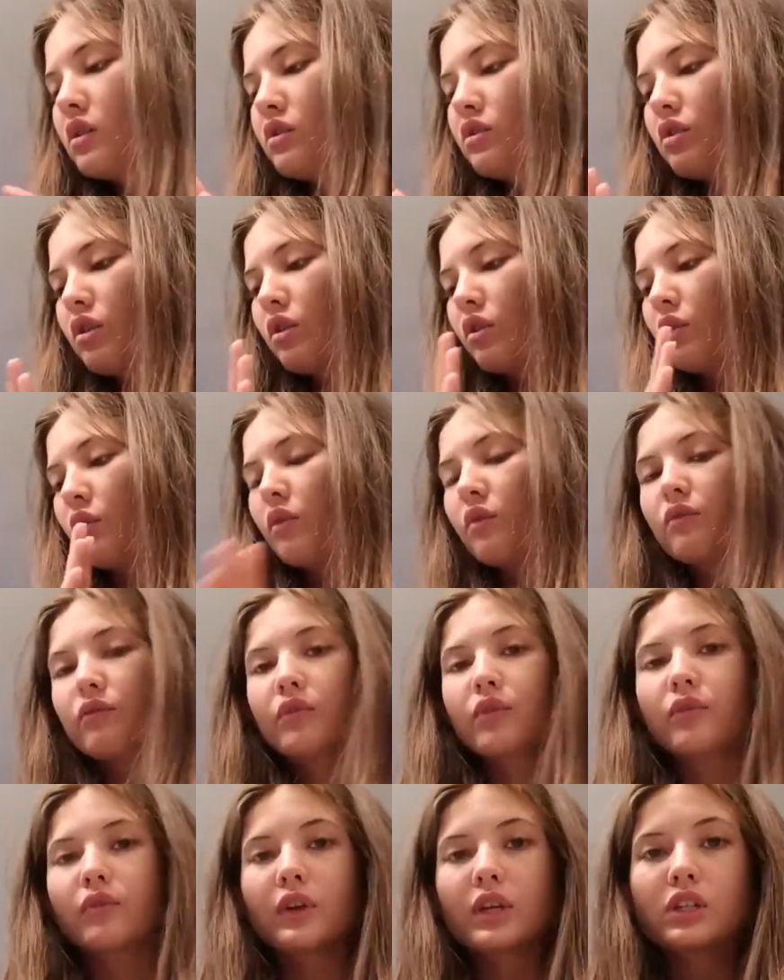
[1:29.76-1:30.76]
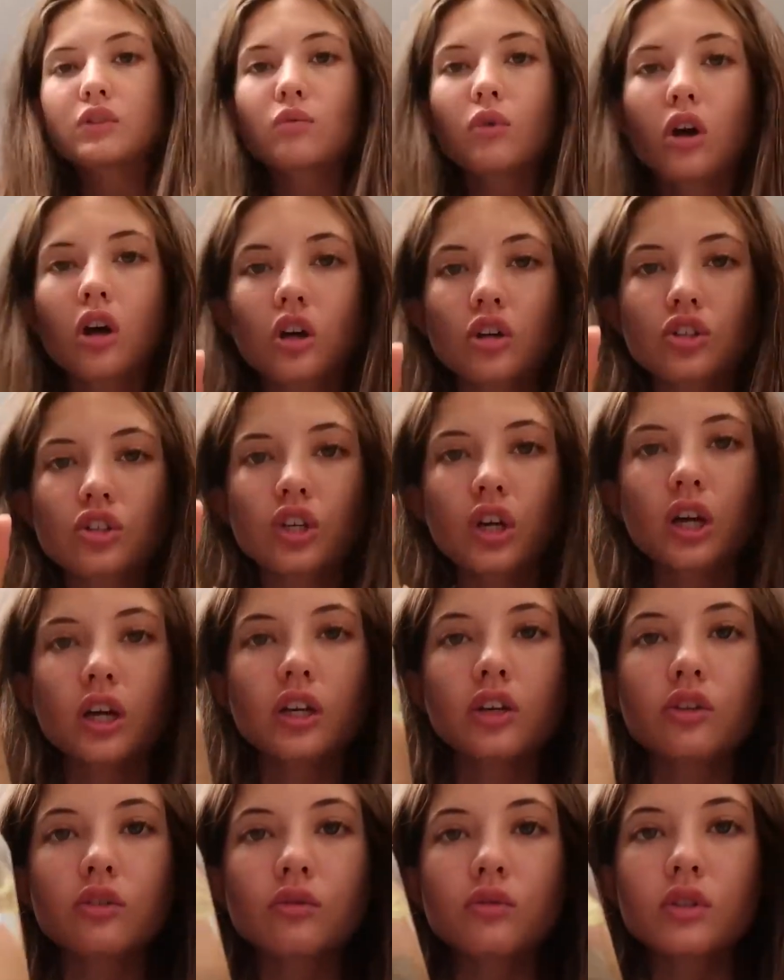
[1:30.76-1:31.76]
So for face wash, I
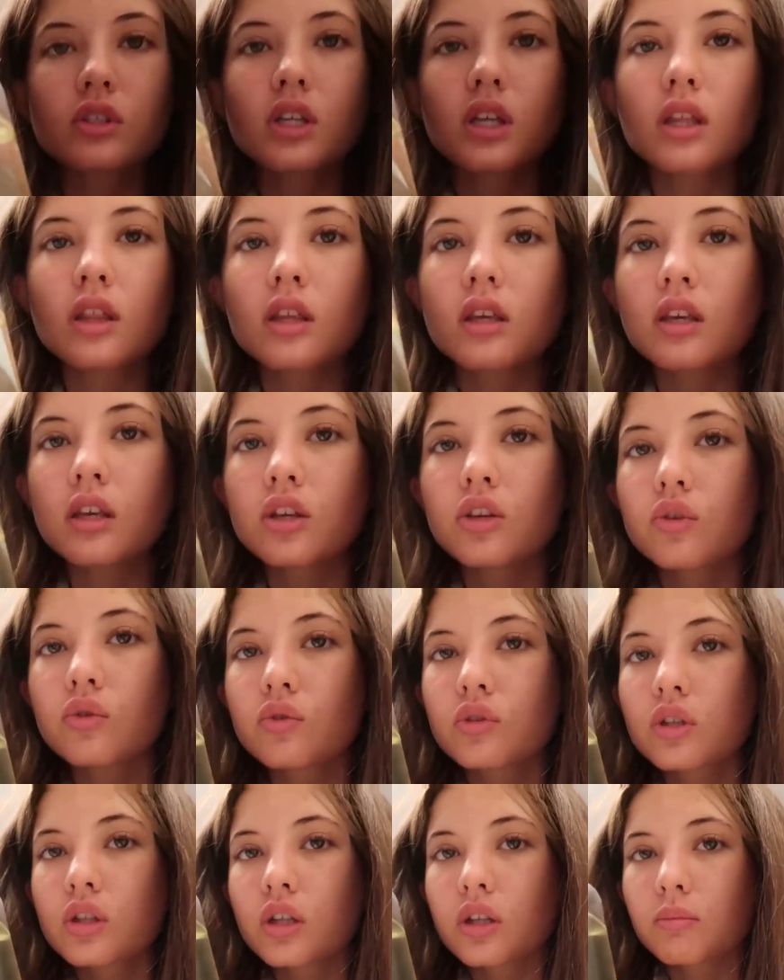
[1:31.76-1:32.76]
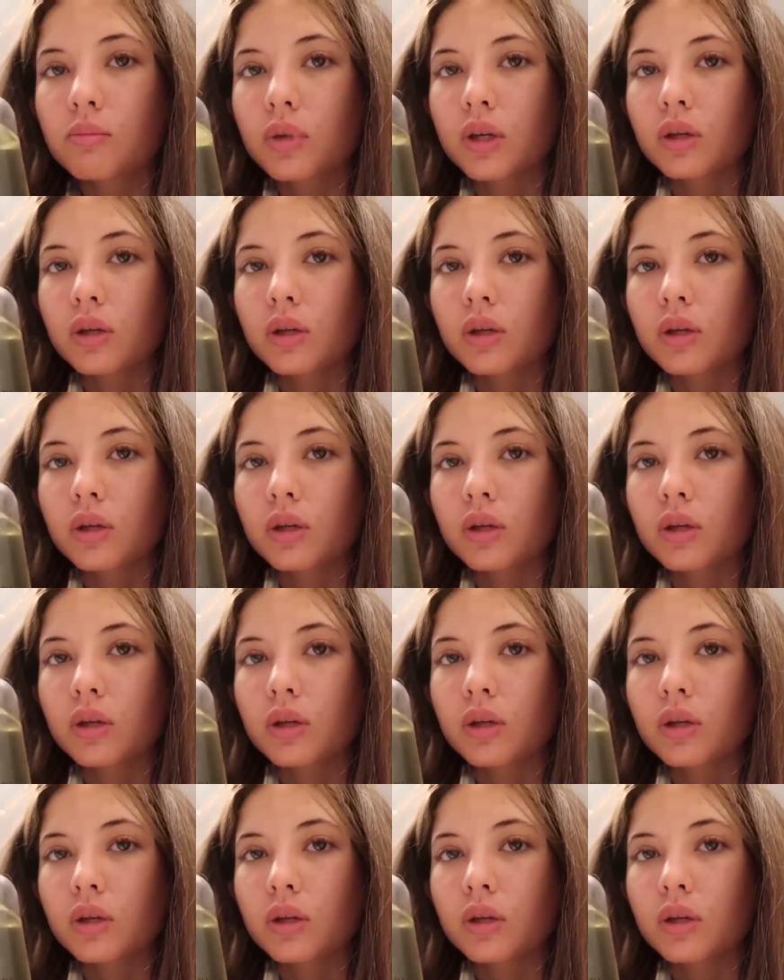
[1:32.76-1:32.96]
use the Youth to the